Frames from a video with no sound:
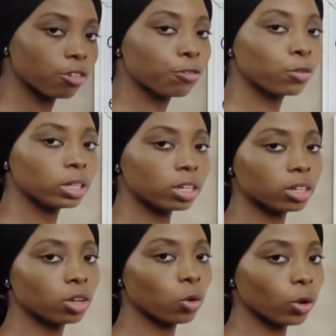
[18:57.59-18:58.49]
Phone.
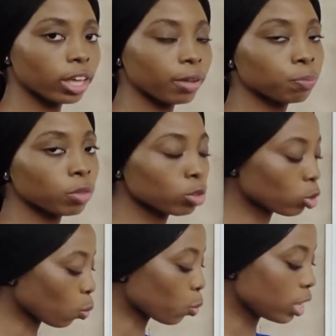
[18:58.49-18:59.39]
Okay,
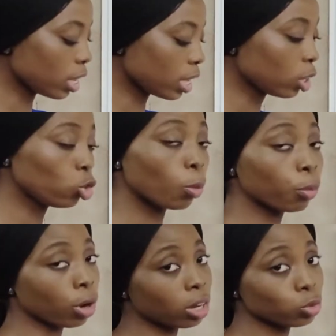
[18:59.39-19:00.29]
so we don't
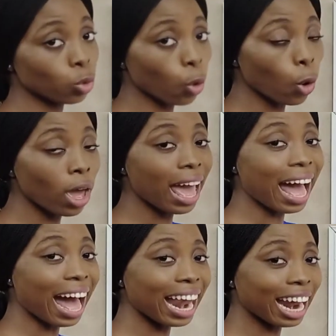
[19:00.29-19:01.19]
pronounce the E
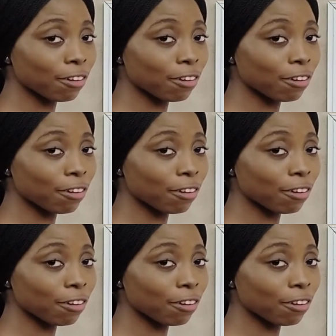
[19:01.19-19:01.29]
à la